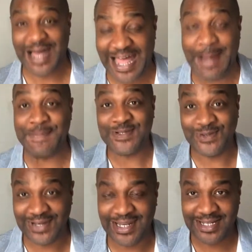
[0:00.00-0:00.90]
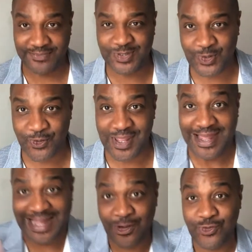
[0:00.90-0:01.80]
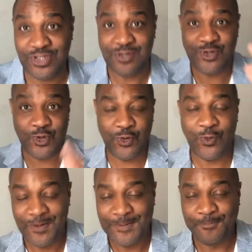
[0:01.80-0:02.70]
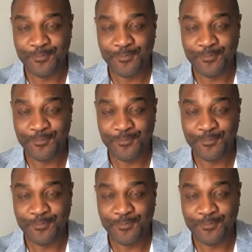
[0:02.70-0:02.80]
absolutely love story. How did you,